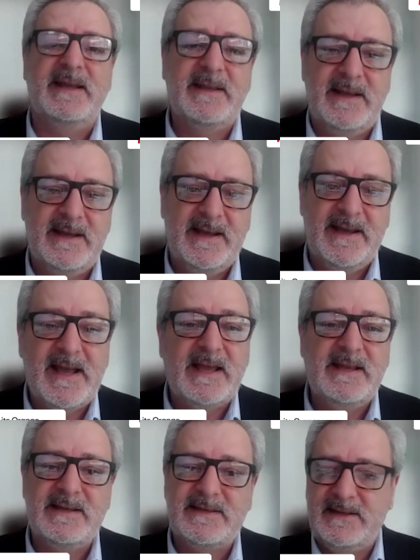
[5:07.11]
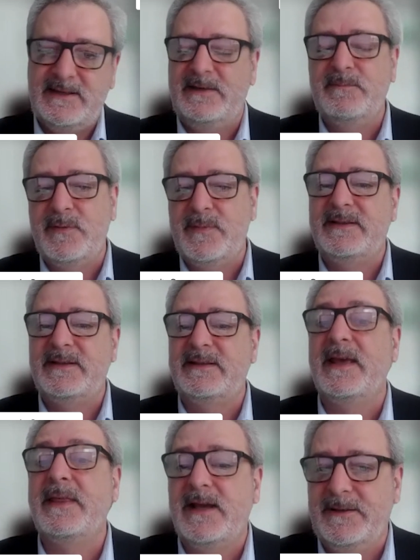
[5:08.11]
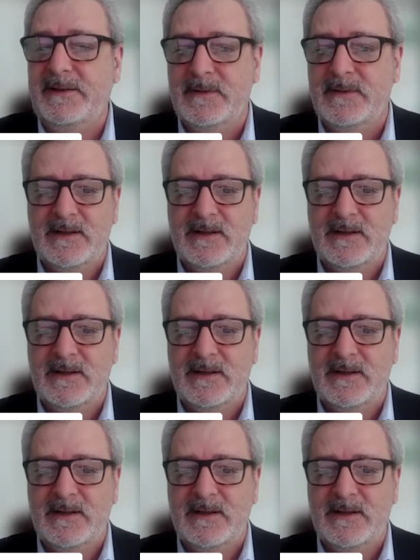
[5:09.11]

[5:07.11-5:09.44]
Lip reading: AI is implemented ethically.